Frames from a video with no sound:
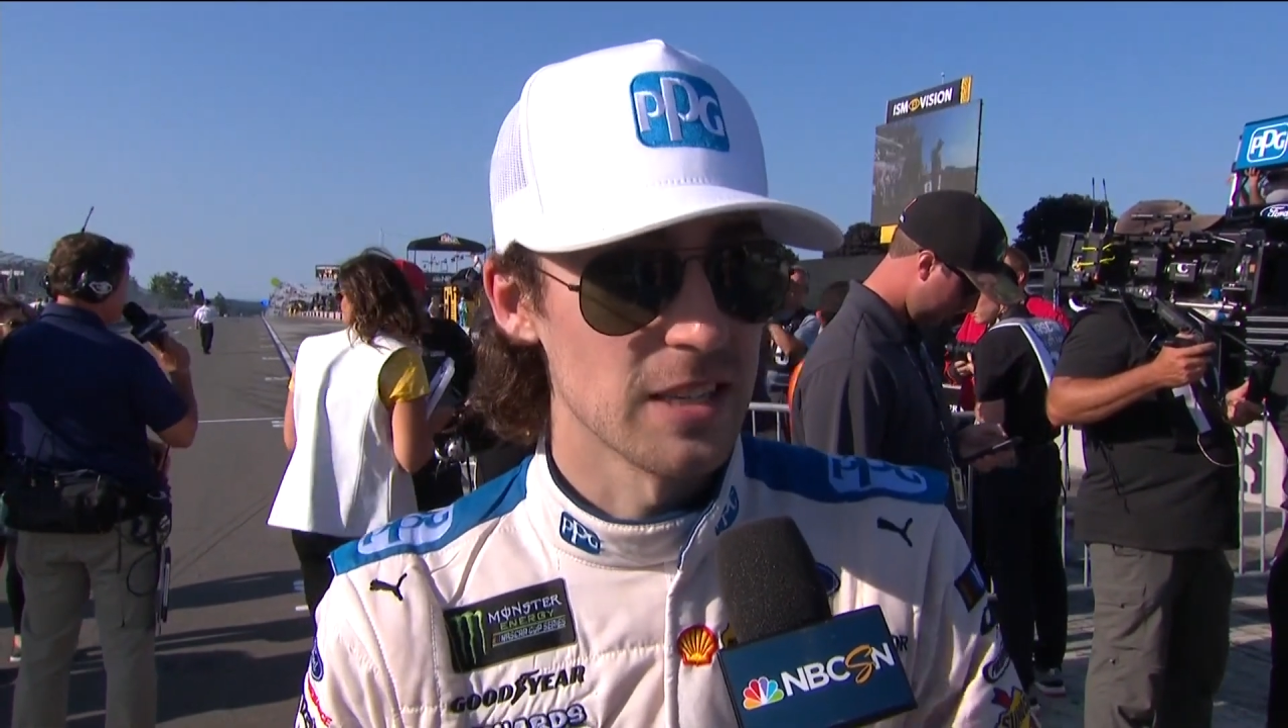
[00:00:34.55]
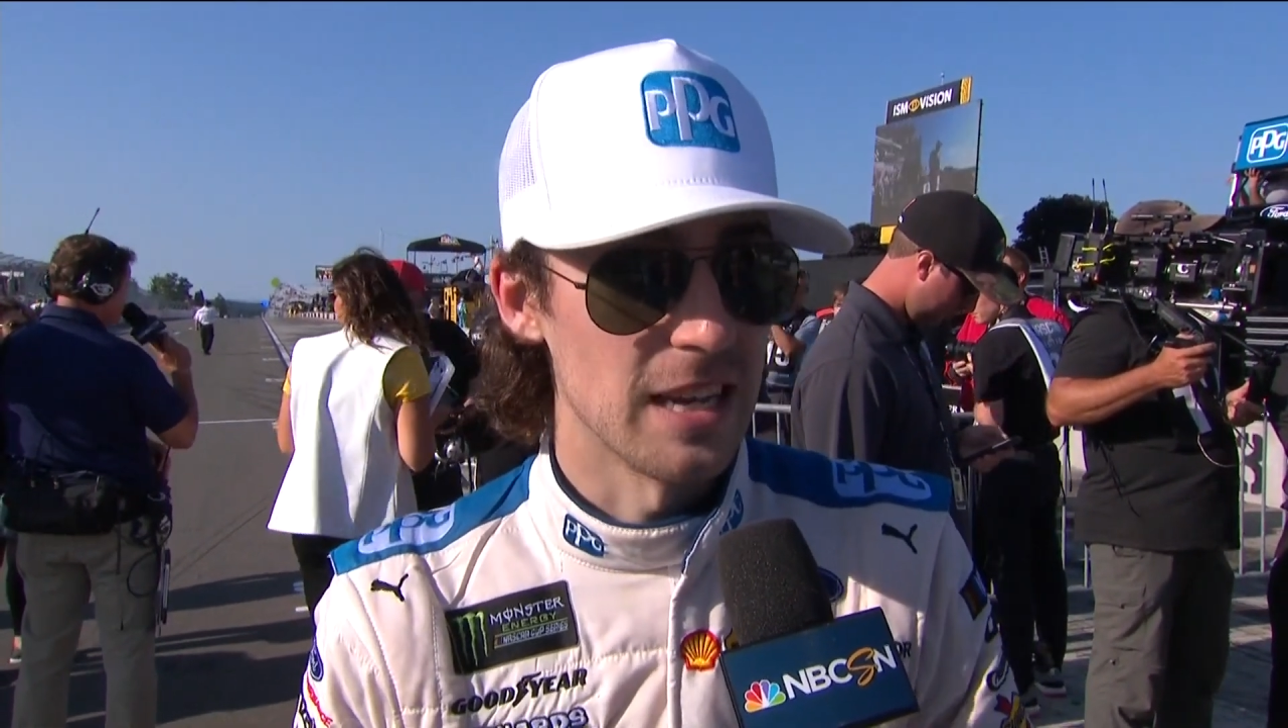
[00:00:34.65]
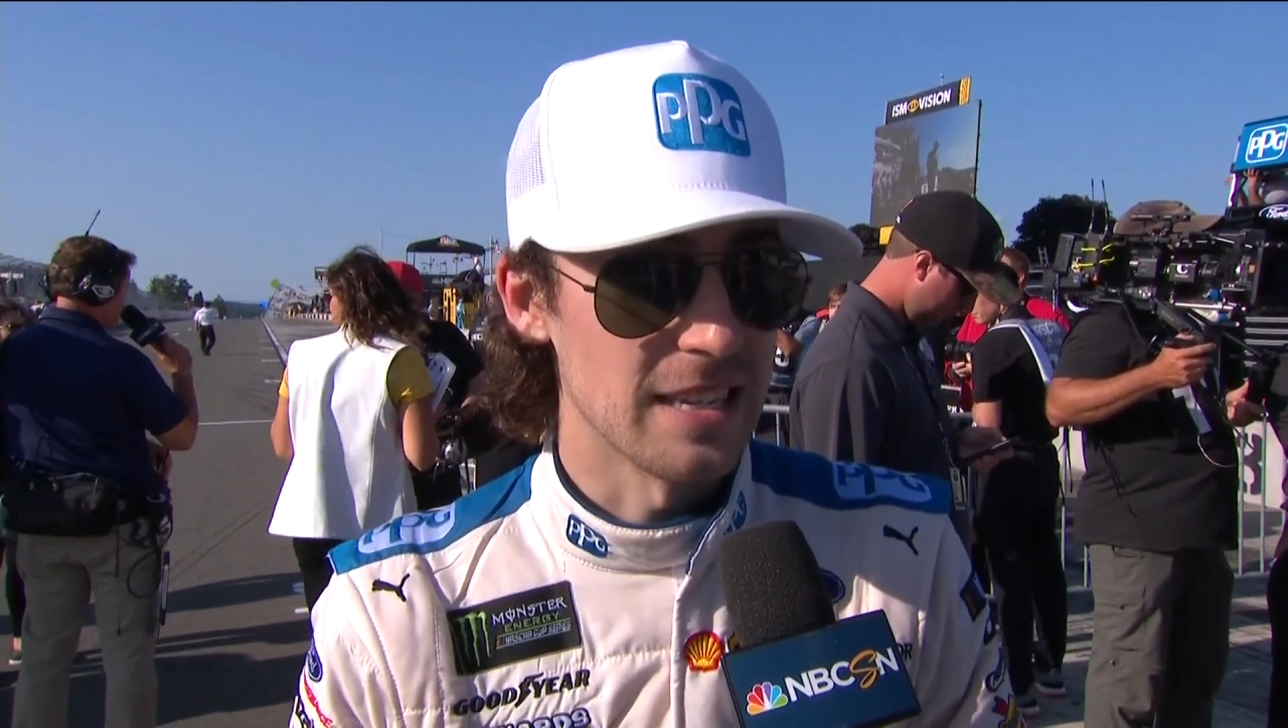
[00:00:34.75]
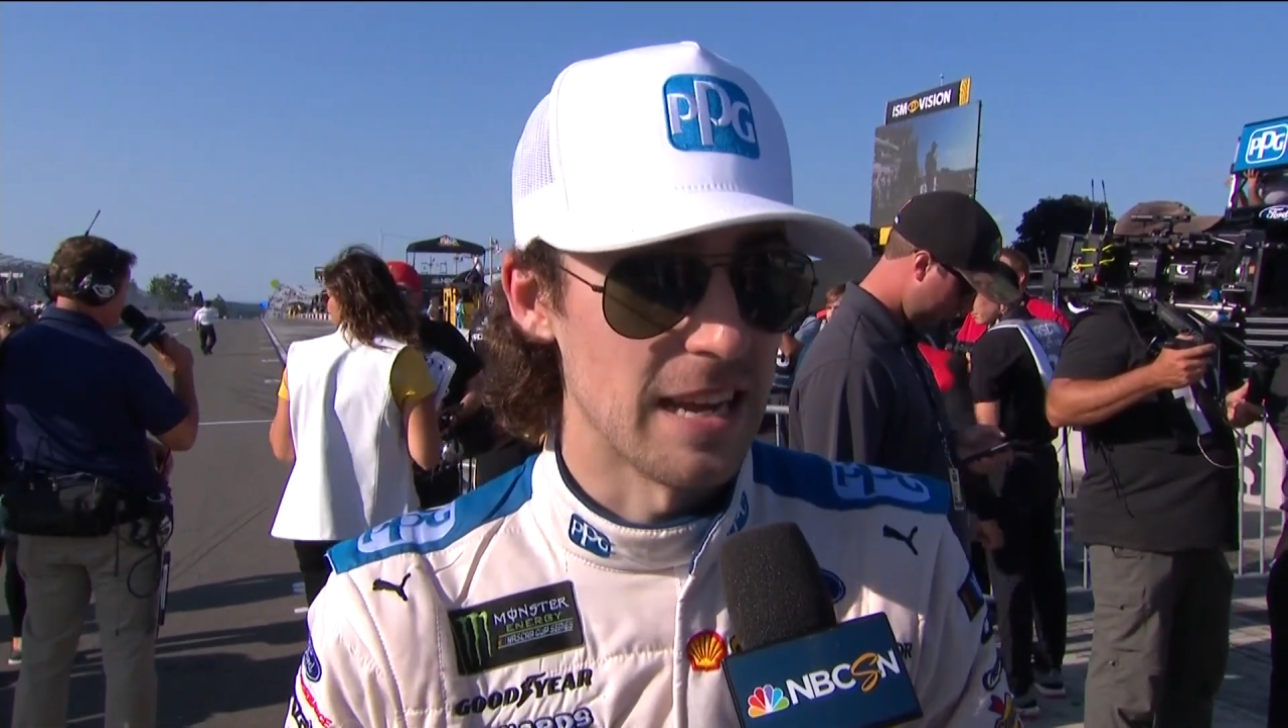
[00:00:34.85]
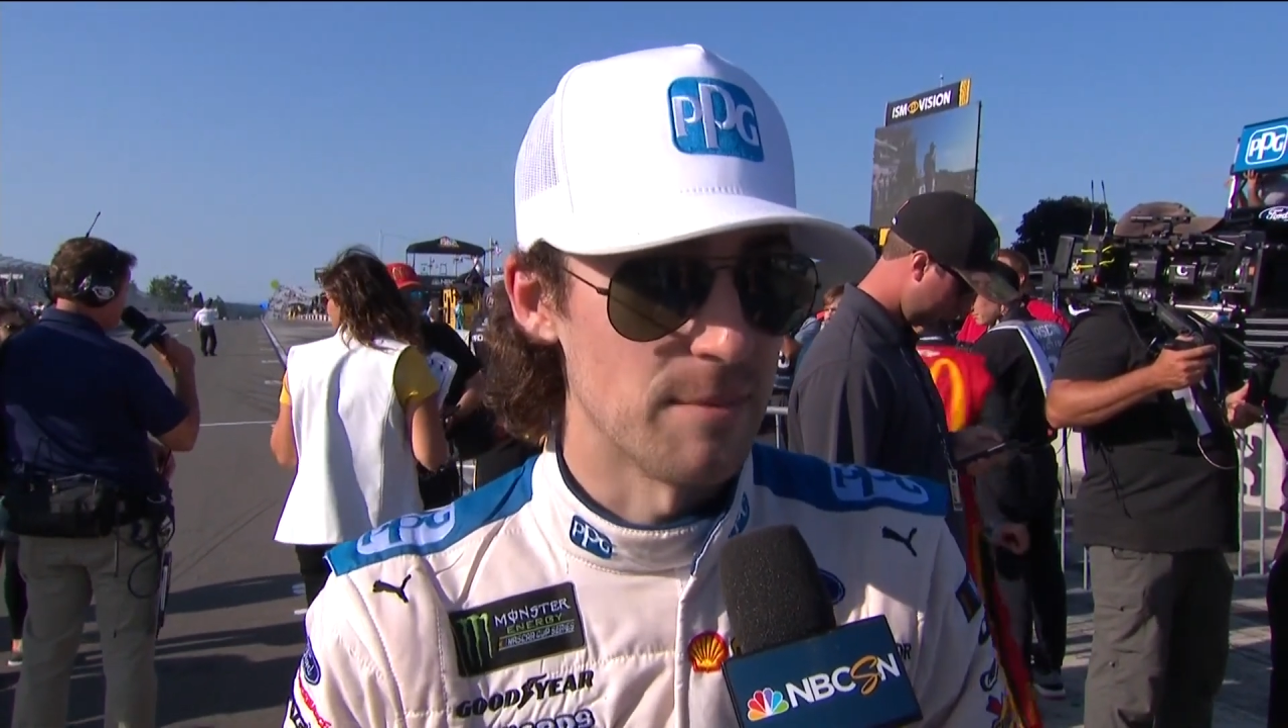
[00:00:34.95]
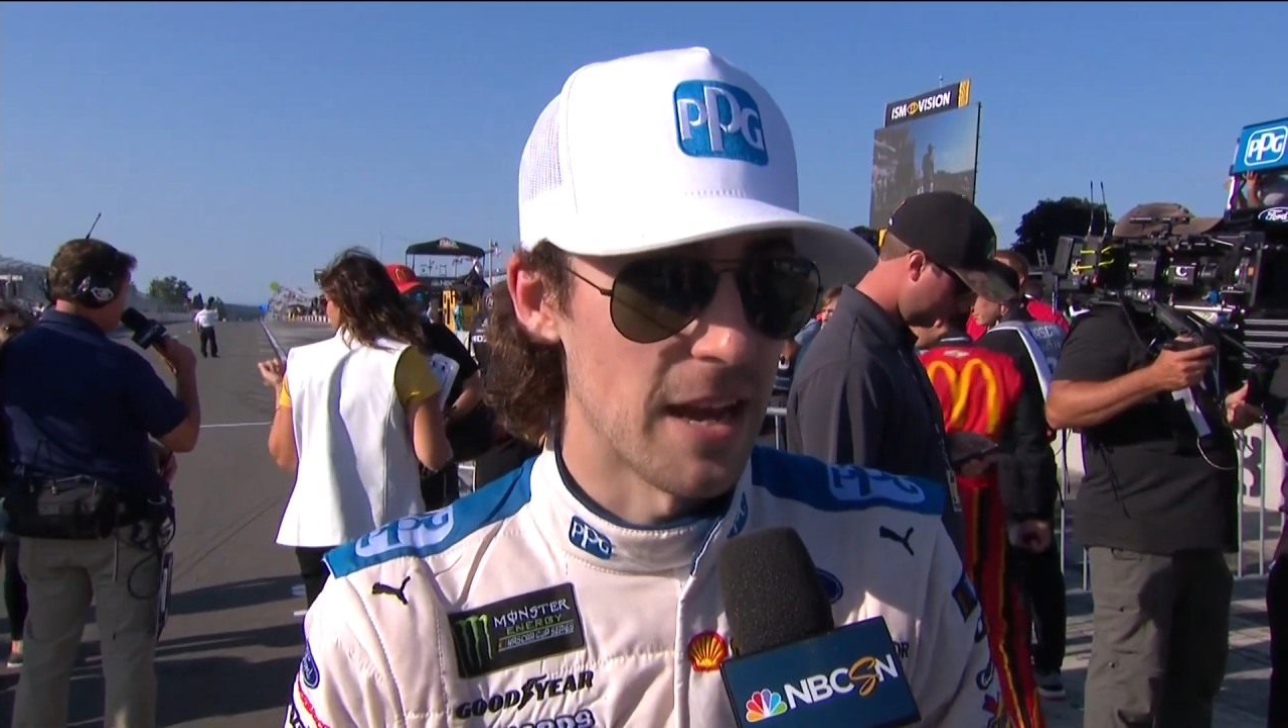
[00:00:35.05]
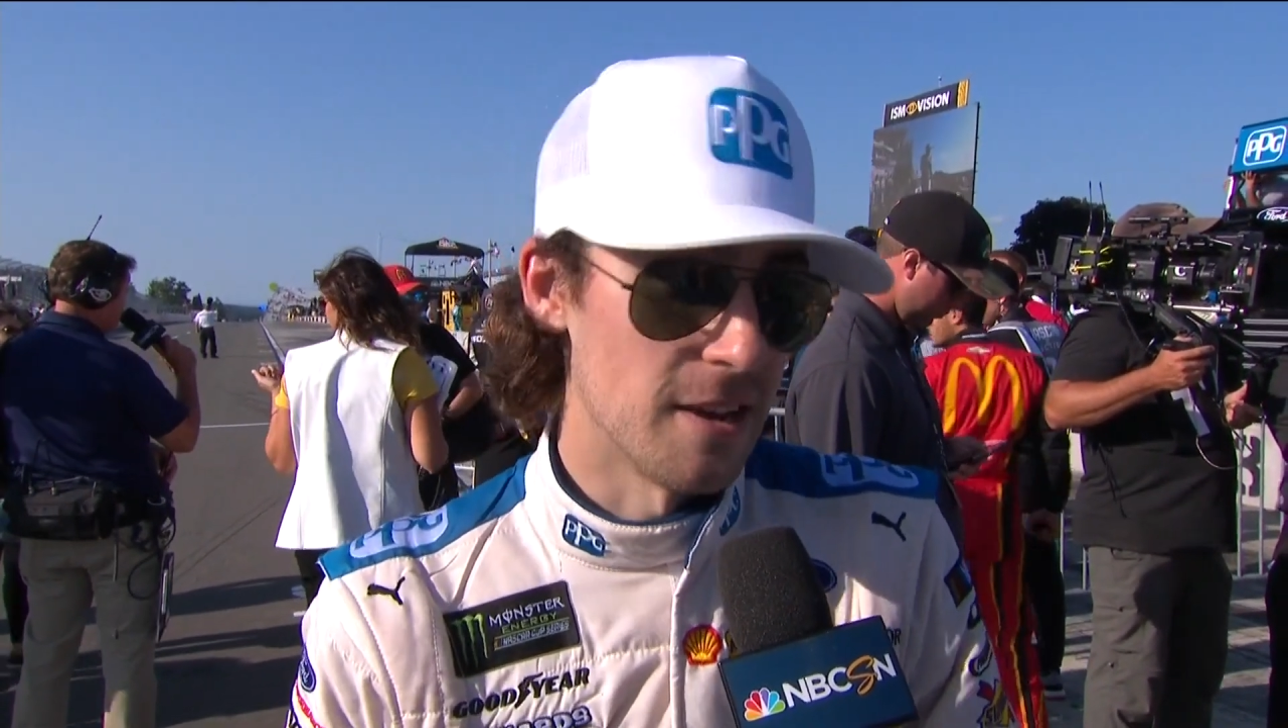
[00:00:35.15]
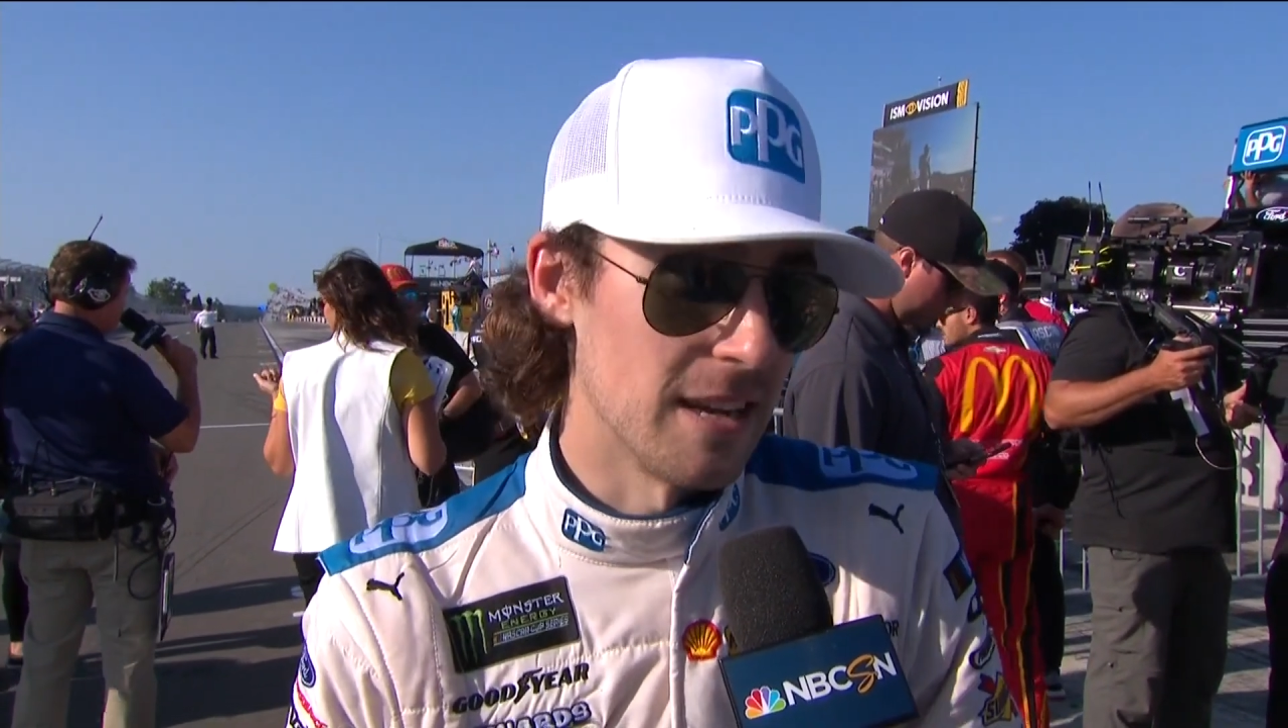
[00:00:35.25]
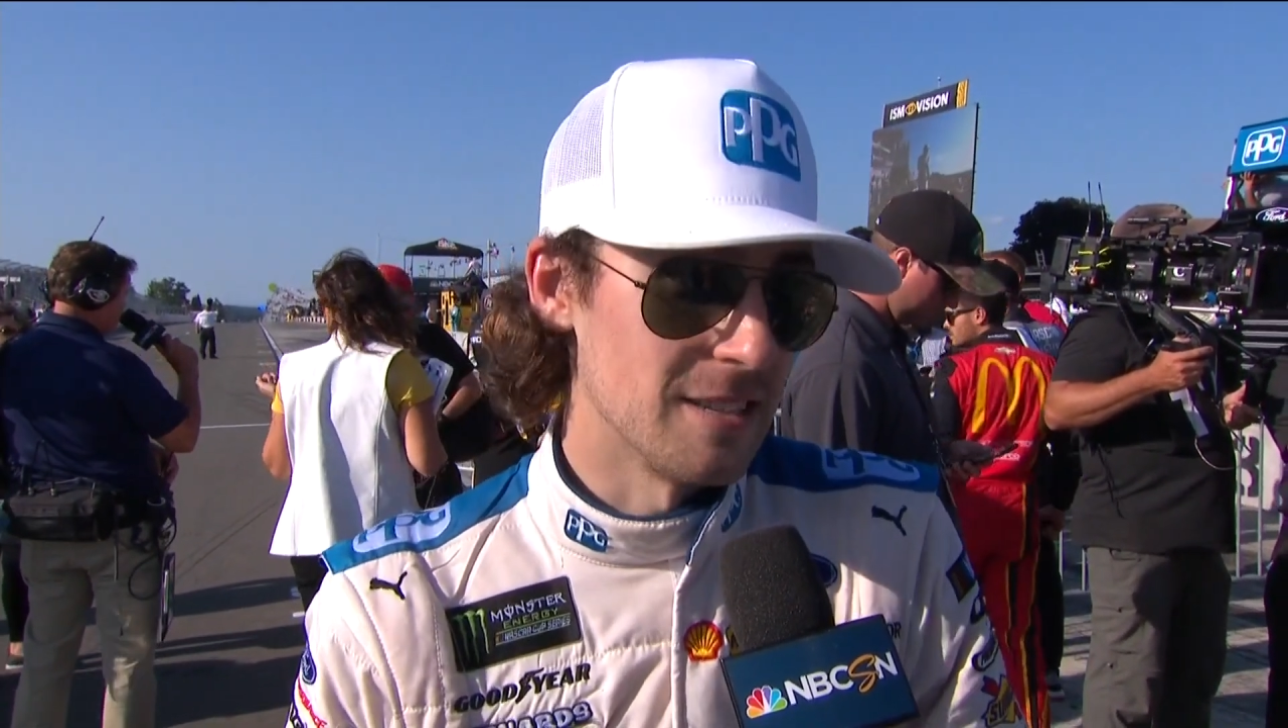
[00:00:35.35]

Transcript: kind of came down.